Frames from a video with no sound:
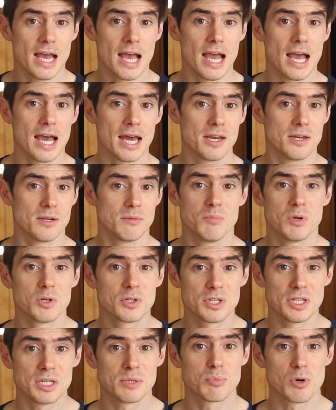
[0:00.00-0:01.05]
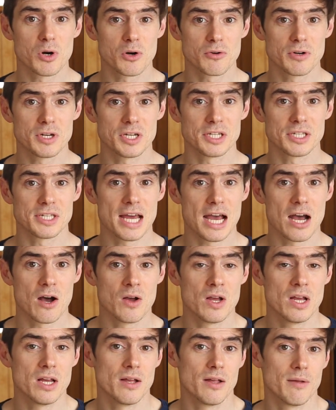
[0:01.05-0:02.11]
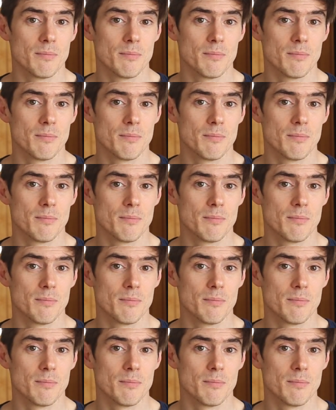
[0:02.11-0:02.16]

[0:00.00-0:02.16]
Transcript: and most of these brokerages now,